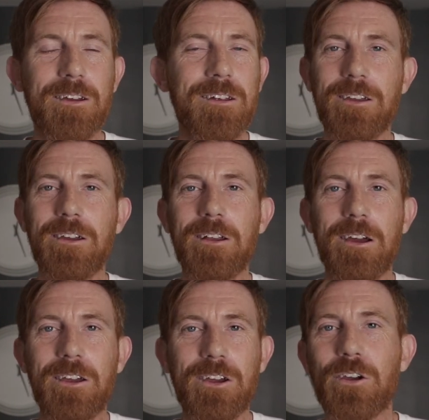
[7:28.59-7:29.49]
You know,
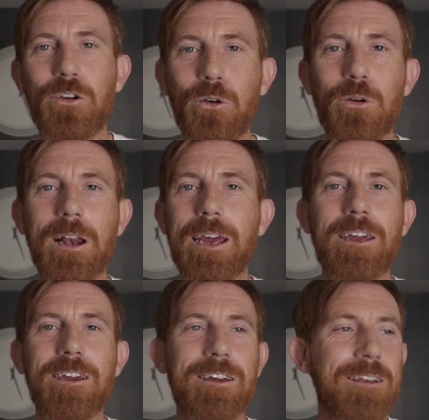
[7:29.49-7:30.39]
you can Google it,
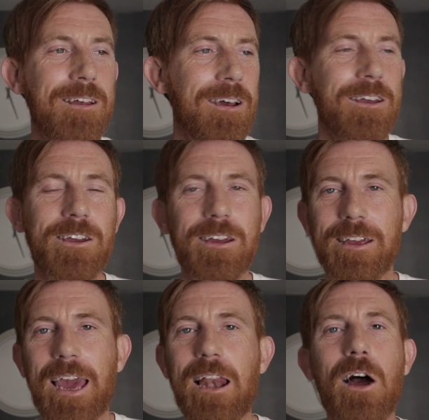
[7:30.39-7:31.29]
you can
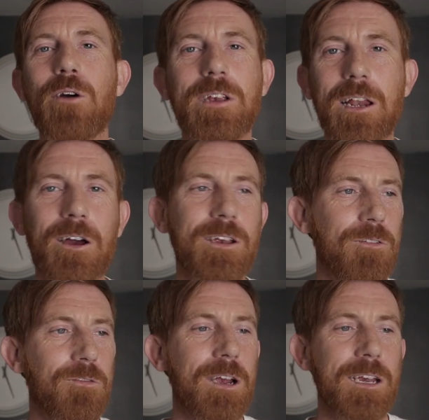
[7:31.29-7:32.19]
get loads and loads
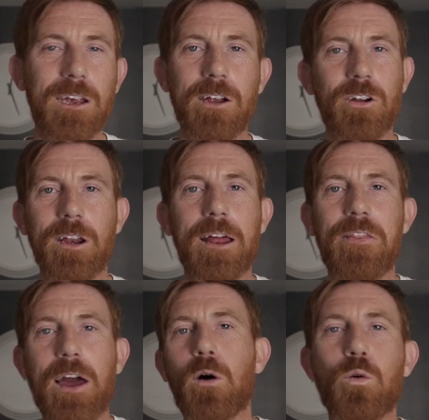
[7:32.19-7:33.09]
of research on it.
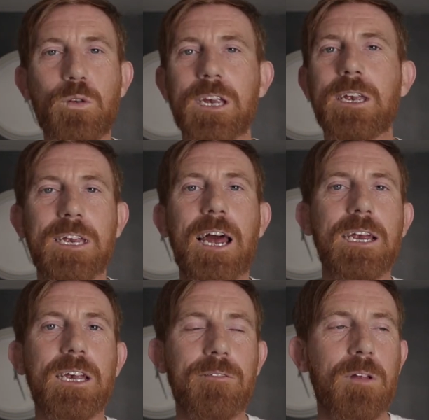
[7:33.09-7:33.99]
They're altered
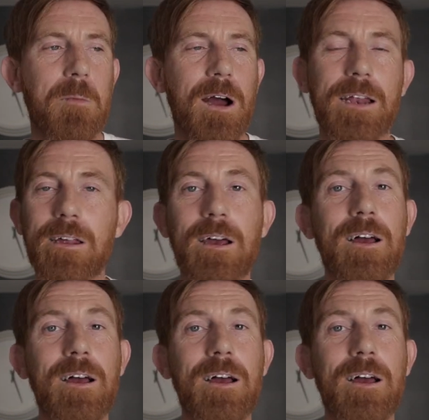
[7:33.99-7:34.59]
states of the mind,